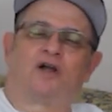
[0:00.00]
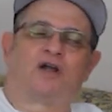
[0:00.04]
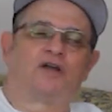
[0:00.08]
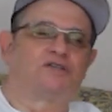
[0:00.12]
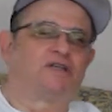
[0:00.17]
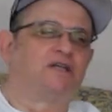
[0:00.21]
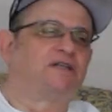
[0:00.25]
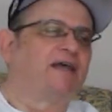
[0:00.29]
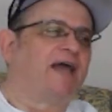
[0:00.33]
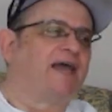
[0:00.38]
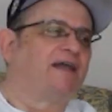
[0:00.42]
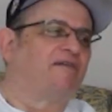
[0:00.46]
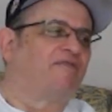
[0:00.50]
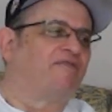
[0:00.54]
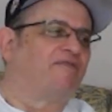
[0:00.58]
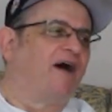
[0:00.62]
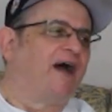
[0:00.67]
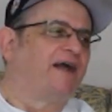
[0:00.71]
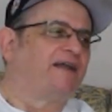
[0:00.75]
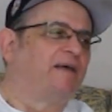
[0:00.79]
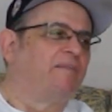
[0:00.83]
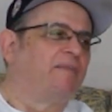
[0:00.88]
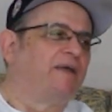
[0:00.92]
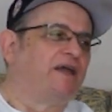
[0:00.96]
It took us a day
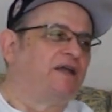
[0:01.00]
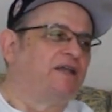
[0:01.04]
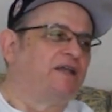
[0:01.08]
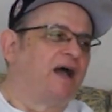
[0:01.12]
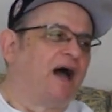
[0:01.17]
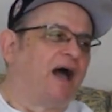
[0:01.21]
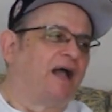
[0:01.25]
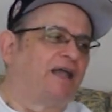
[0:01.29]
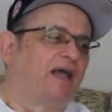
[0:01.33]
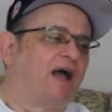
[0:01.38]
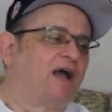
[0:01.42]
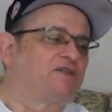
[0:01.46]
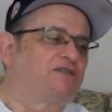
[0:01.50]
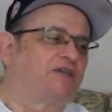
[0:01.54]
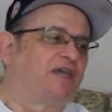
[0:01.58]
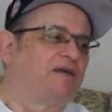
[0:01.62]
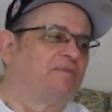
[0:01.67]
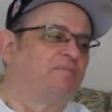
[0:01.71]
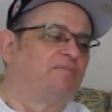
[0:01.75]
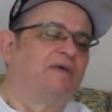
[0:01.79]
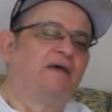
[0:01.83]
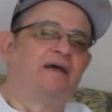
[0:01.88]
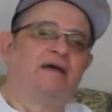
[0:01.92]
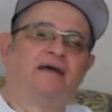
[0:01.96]
to find him, me and Yankai. I
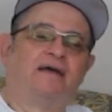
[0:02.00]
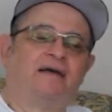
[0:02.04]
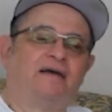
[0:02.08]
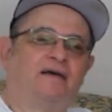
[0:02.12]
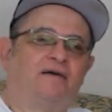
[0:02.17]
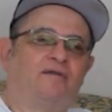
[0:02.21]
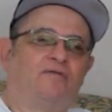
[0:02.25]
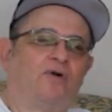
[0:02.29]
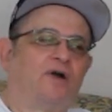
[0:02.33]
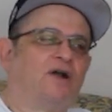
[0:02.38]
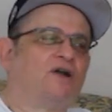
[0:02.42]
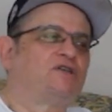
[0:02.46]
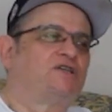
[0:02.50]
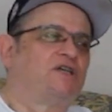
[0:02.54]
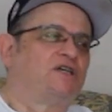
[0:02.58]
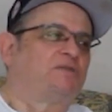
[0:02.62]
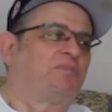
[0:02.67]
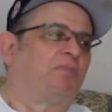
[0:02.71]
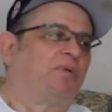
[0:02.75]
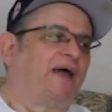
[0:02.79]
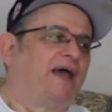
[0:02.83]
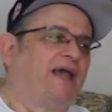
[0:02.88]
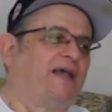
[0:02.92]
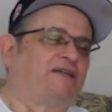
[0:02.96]
was getting, where
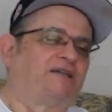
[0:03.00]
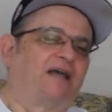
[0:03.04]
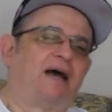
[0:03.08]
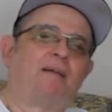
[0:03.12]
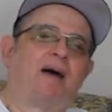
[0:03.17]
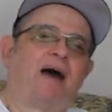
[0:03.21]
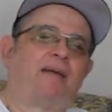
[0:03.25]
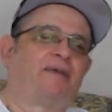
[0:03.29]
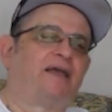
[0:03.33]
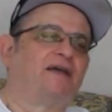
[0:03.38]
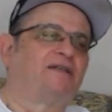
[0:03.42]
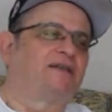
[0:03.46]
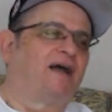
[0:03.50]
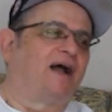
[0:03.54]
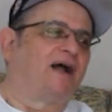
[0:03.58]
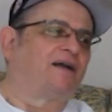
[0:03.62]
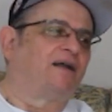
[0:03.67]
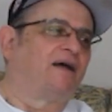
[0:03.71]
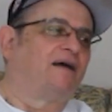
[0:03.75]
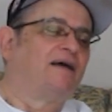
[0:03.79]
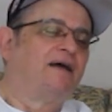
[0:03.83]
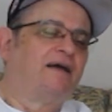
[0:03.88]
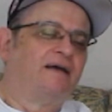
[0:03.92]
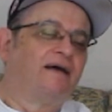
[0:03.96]
is this place? Come on, I'm
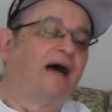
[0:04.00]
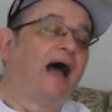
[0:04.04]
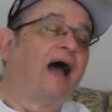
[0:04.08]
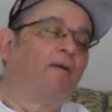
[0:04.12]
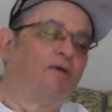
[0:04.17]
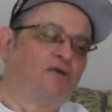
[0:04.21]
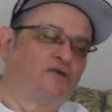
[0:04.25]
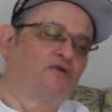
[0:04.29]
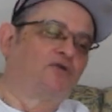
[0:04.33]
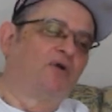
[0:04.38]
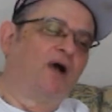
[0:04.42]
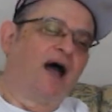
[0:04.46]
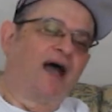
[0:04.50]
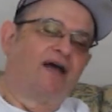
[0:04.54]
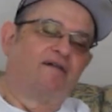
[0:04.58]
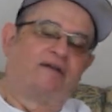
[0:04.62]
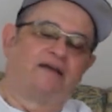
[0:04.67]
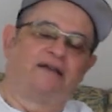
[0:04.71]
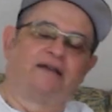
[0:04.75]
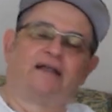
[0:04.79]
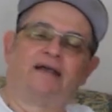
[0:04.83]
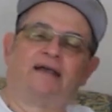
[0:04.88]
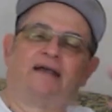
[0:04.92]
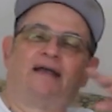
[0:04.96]
getting tired of it. I was
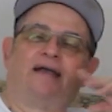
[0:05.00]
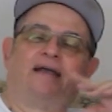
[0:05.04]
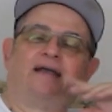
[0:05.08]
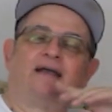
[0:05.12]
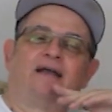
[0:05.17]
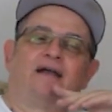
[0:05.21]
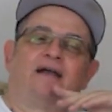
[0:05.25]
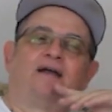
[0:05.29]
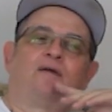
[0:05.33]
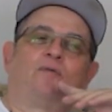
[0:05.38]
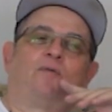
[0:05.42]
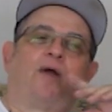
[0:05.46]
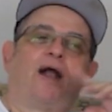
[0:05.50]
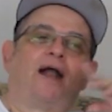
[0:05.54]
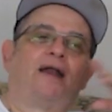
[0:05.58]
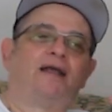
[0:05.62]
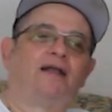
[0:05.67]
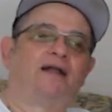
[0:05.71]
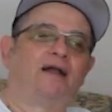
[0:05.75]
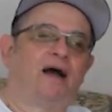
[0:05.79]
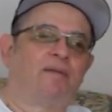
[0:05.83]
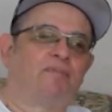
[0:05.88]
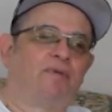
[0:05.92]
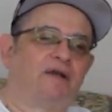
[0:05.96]
driving.
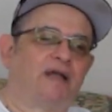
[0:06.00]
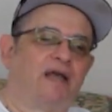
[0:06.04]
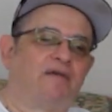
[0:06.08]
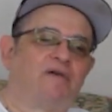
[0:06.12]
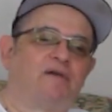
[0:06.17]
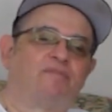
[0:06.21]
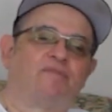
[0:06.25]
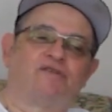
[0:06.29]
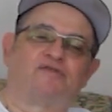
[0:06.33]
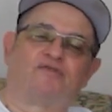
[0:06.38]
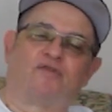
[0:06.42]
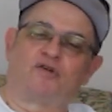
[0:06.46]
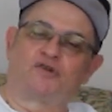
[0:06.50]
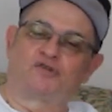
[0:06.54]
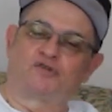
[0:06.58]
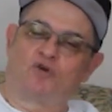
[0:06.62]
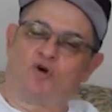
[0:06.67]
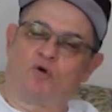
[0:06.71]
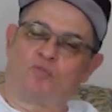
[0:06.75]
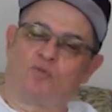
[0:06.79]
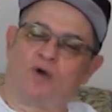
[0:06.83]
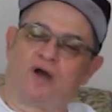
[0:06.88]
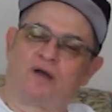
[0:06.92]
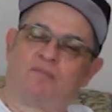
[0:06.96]
Randy Gumper gave up his
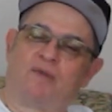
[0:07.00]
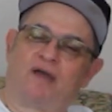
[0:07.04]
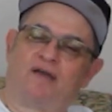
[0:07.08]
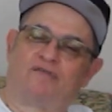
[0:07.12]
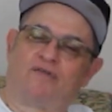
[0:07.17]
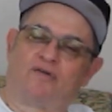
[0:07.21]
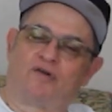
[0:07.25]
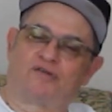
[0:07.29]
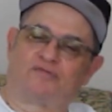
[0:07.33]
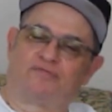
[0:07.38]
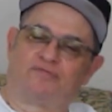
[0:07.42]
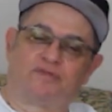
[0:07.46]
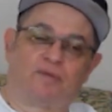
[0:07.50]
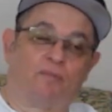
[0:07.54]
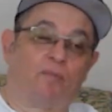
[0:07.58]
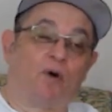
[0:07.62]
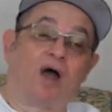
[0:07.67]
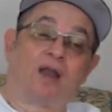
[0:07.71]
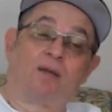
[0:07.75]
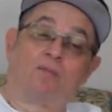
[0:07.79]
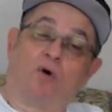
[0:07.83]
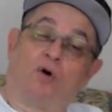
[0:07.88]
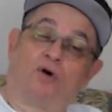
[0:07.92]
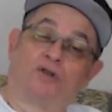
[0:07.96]
first home run, May
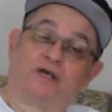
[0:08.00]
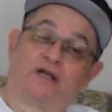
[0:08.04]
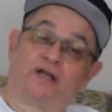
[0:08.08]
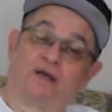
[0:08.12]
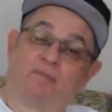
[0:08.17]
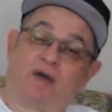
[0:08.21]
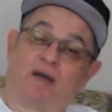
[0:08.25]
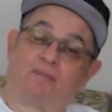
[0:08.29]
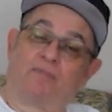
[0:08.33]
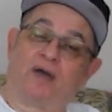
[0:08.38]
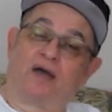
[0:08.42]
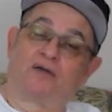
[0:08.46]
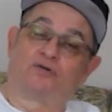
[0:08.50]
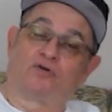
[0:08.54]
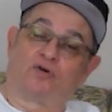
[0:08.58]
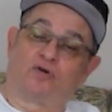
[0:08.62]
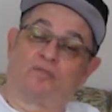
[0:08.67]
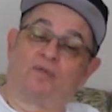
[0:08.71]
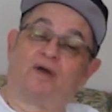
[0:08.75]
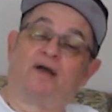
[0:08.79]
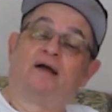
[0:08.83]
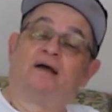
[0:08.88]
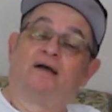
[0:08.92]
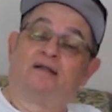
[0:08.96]
1st. The ball I'm holding in my
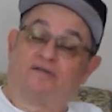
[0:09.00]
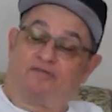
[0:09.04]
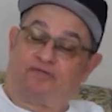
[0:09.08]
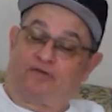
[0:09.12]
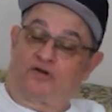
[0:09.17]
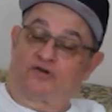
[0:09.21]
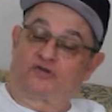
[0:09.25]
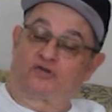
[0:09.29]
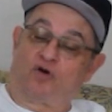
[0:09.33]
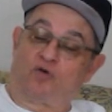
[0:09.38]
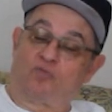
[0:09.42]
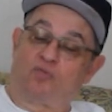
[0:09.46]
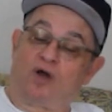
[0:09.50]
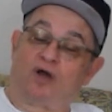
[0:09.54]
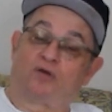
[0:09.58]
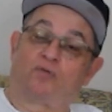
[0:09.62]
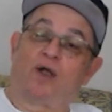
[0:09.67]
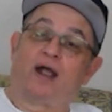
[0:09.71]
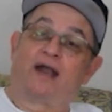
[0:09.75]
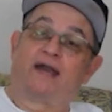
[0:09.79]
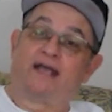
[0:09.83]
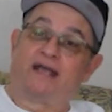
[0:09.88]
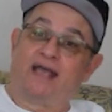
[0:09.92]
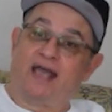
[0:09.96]
bedroom. First
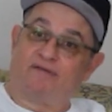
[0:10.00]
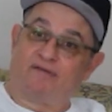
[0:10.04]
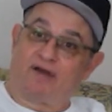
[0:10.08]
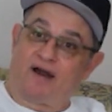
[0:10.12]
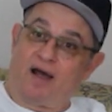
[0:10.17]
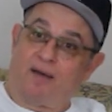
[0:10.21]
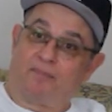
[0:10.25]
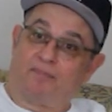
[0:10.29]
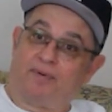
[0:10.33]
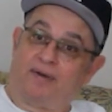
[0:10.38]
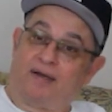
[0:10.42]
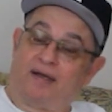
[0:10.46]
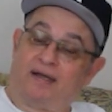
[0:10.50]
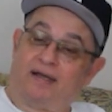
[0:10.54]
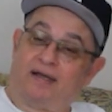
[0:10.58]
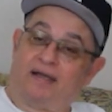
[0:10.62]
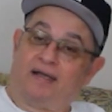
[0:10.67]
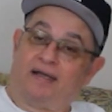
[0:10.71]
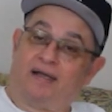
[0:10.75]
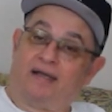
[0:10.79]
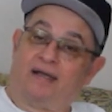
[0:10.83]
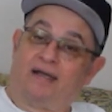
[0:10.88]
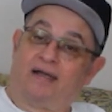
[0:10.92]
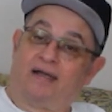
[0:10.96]
home run, Randy gave it up.